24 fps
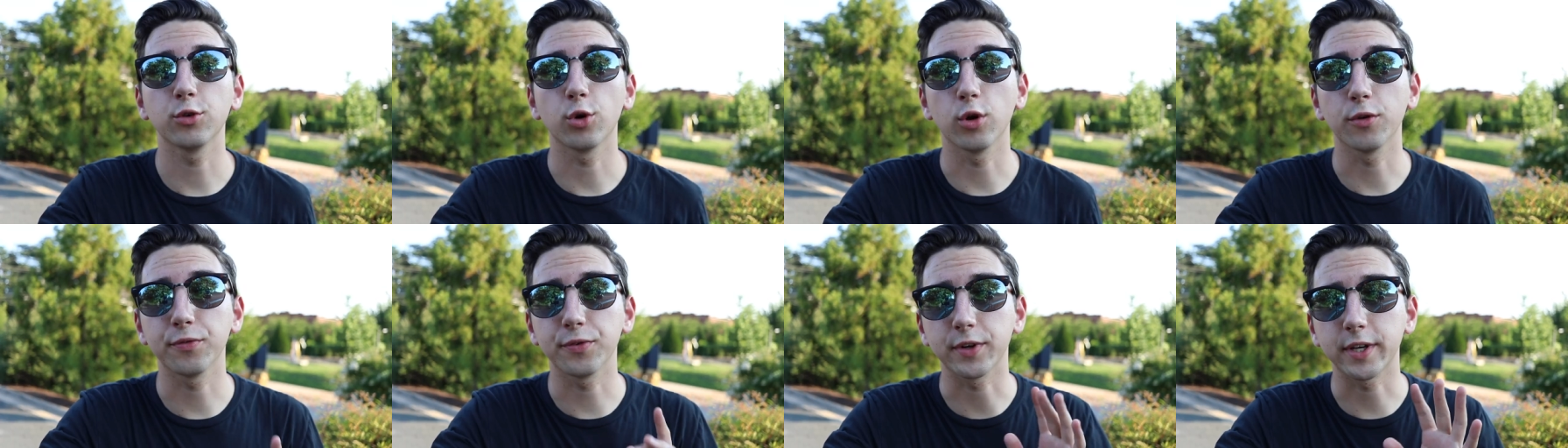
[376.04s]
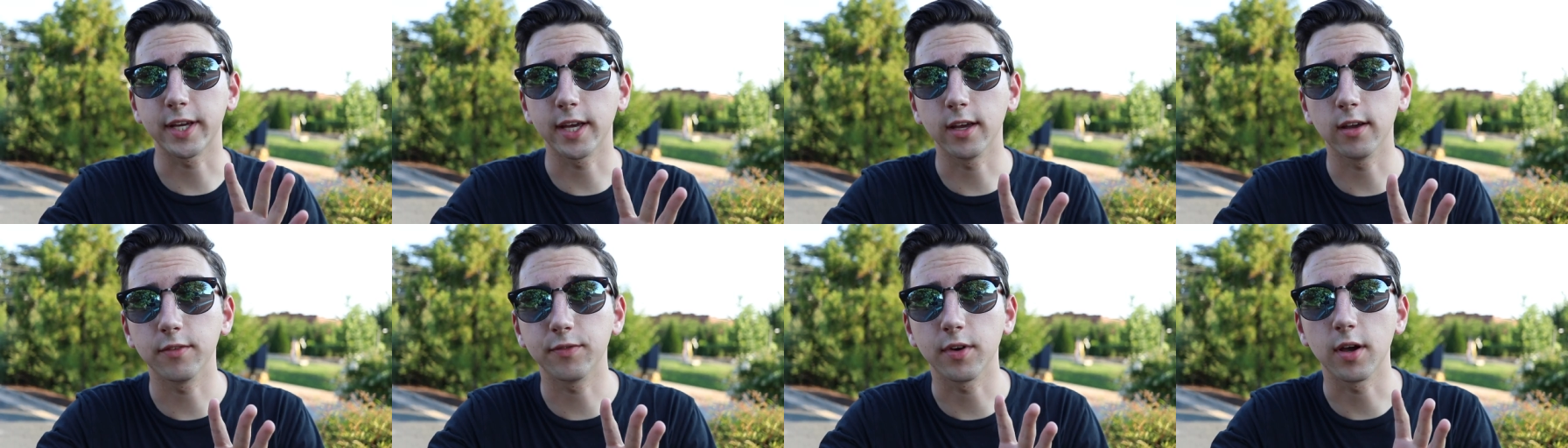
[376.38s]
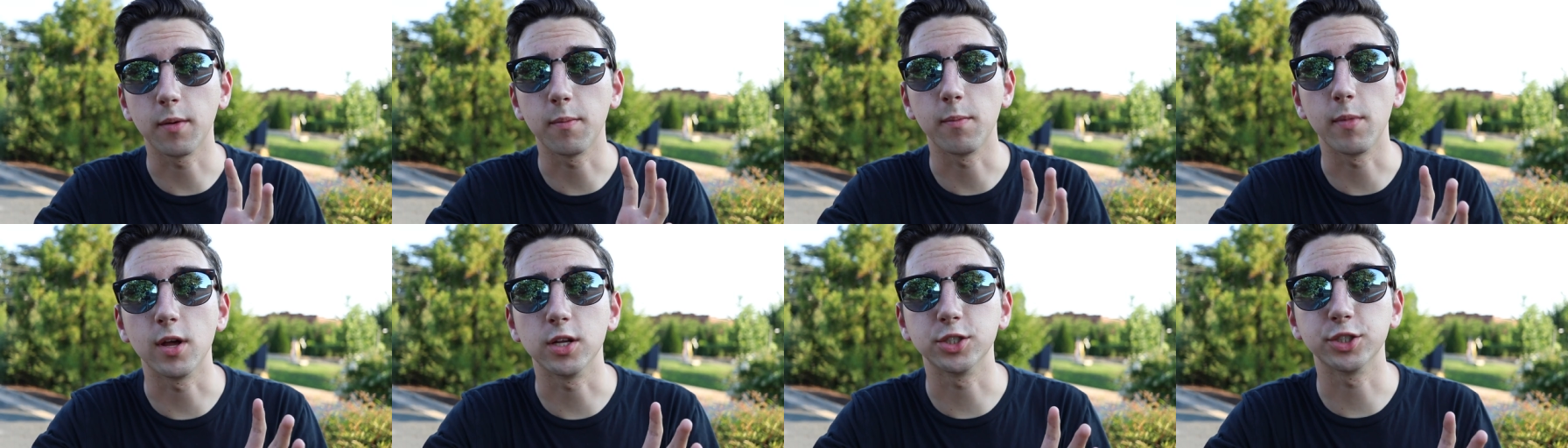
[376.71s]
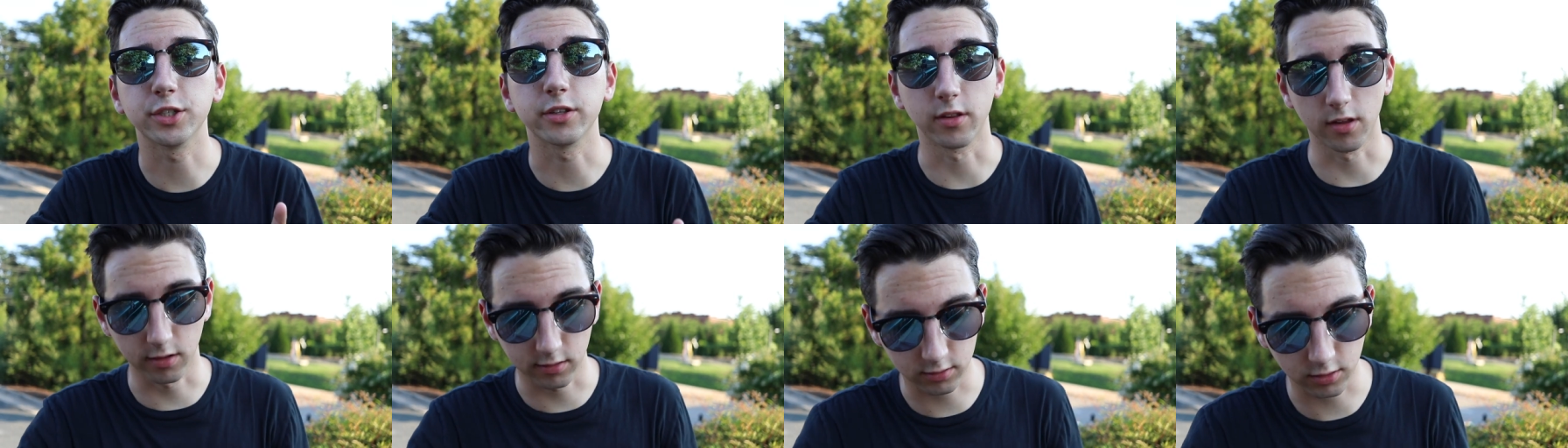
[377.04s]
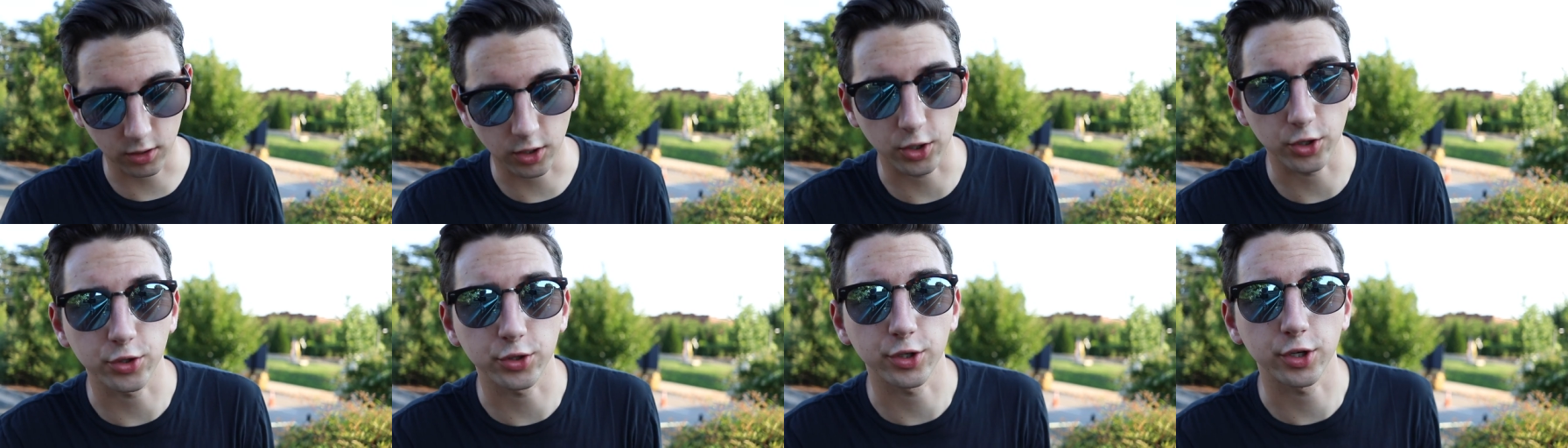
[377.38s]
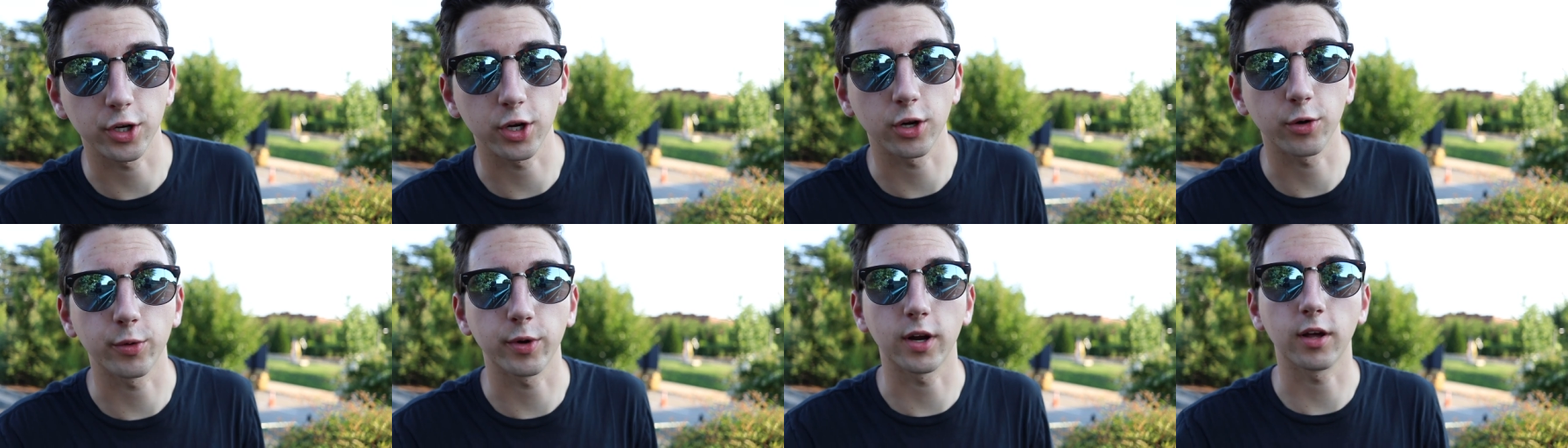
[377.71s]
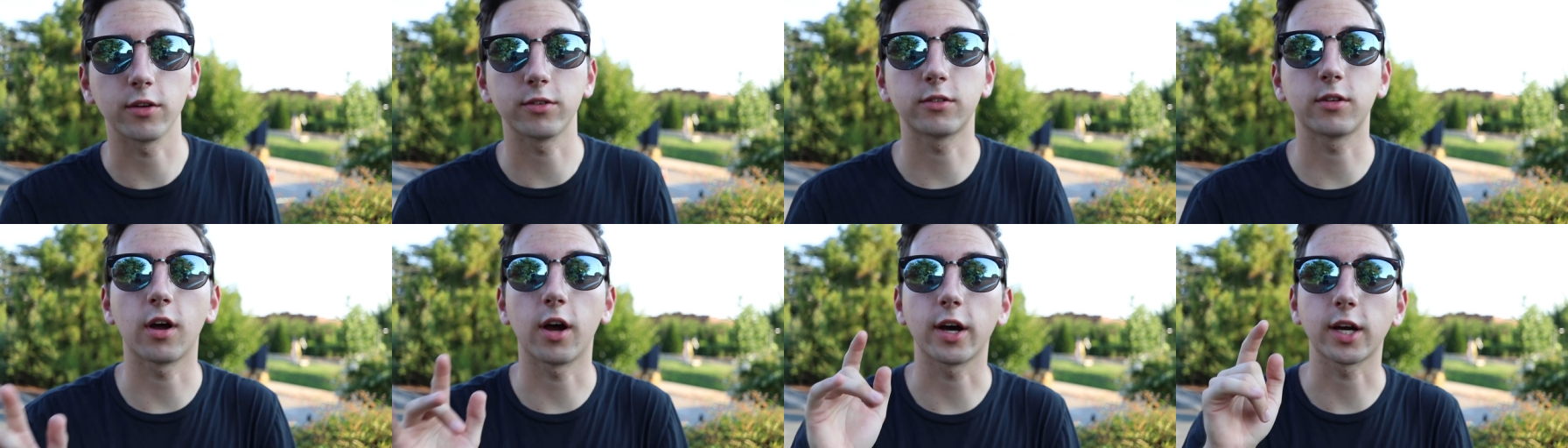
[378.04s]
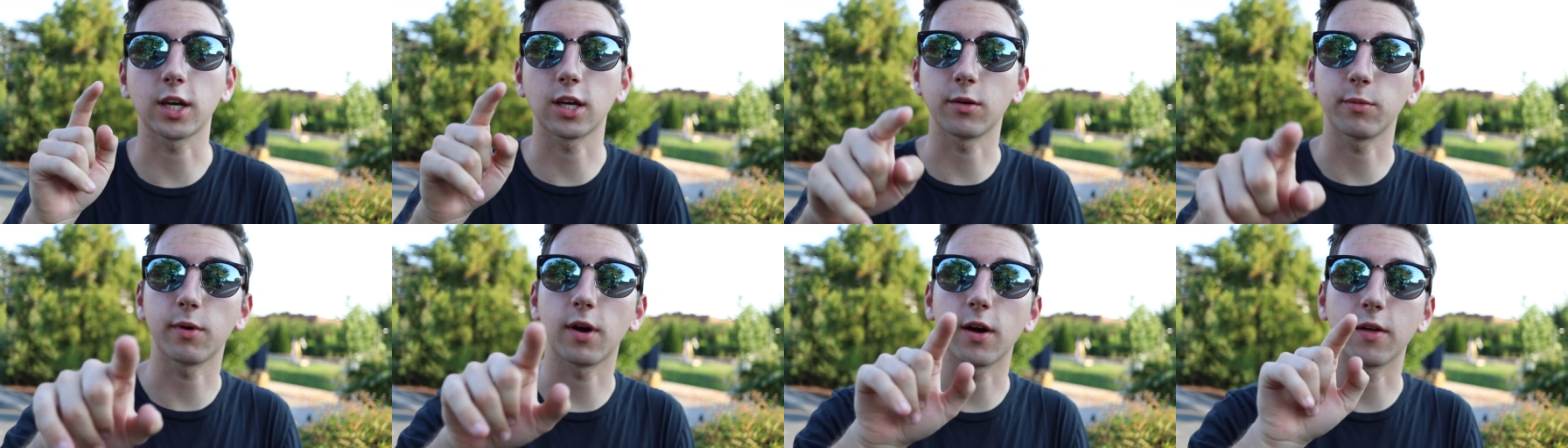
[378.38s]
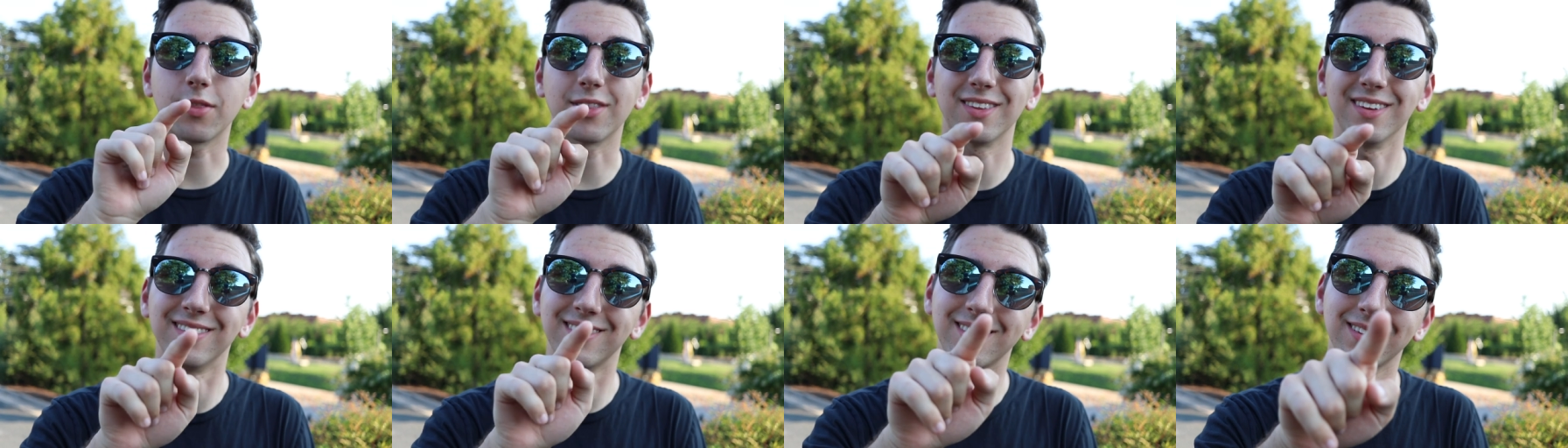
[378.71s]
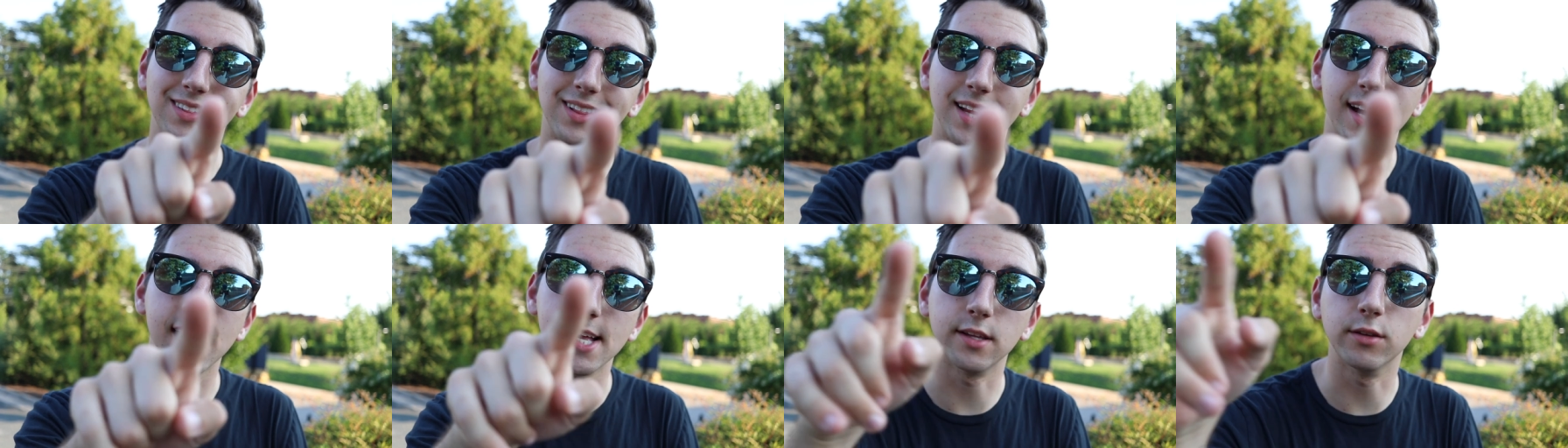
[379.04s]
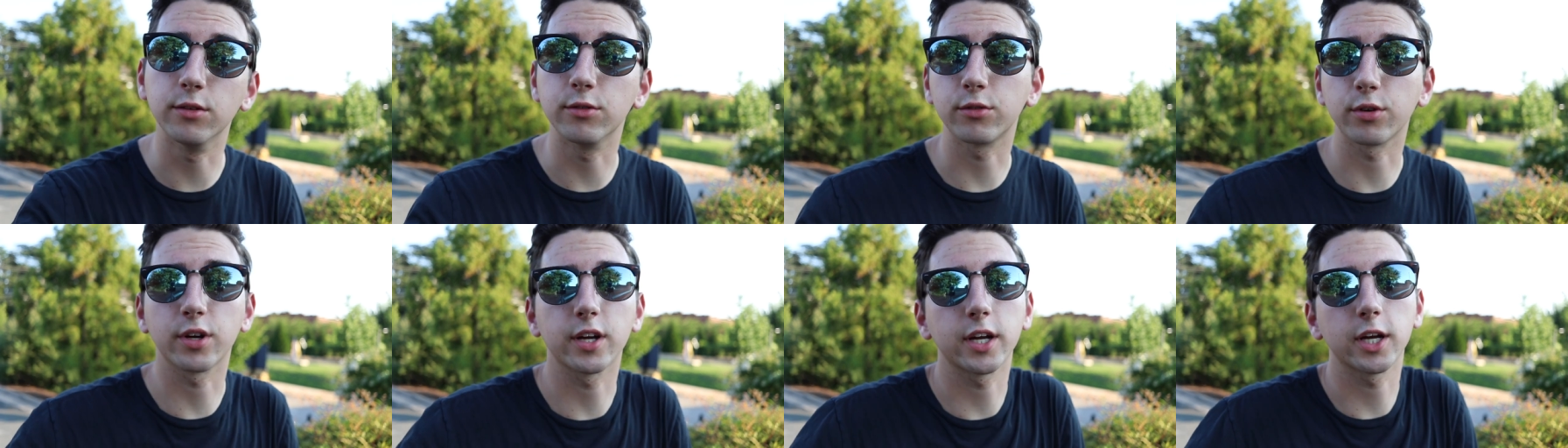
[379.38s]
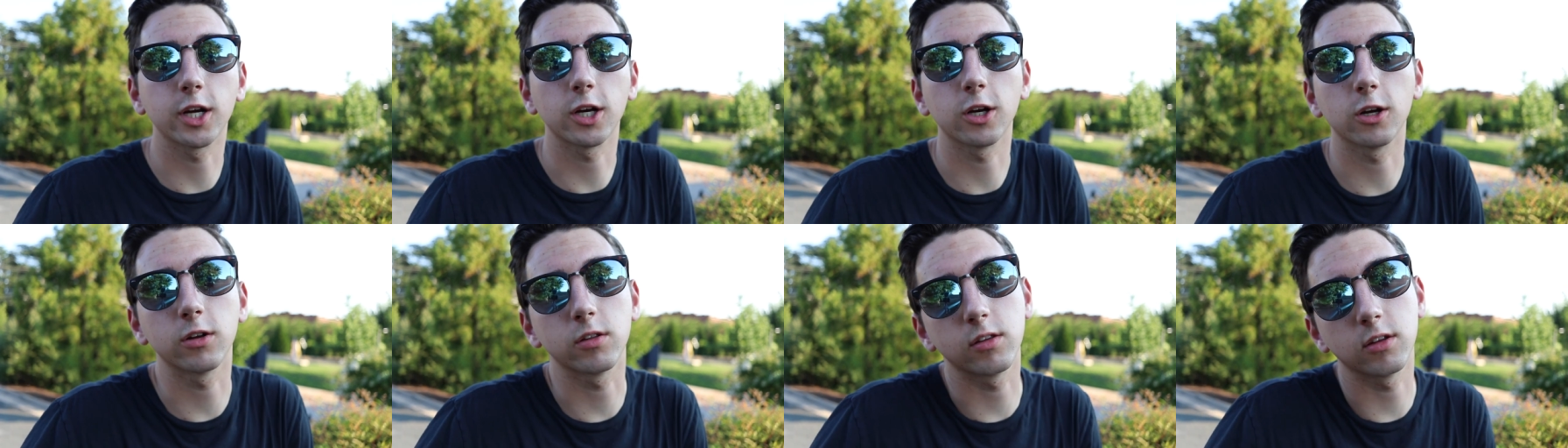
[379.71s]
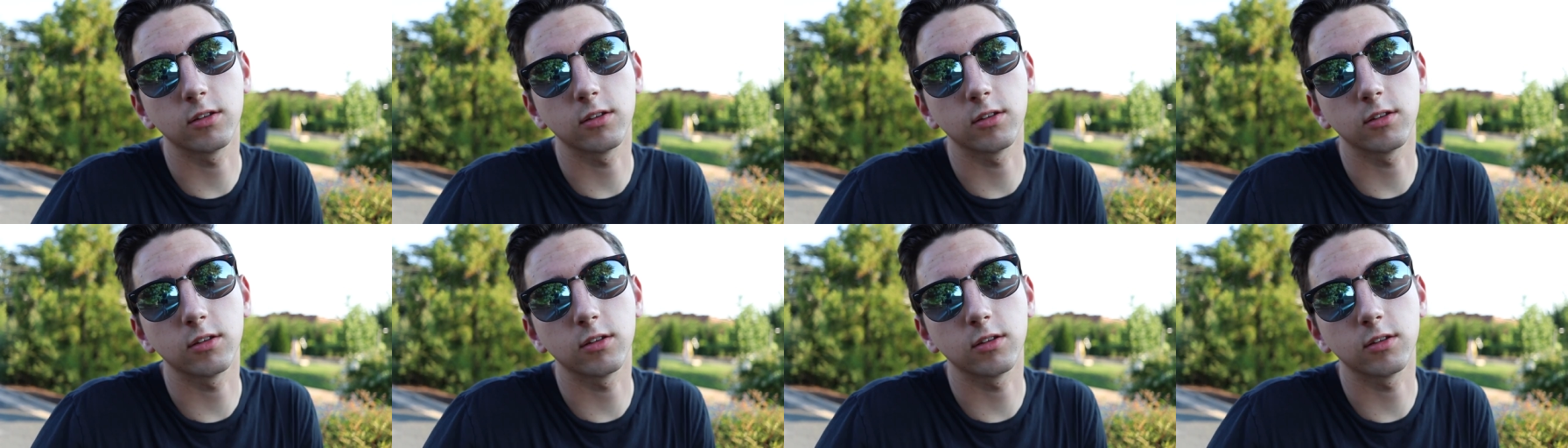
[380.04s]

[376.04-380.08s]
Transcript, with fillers: So I forget if I mentioned this earlier when I was talking about this lens right here,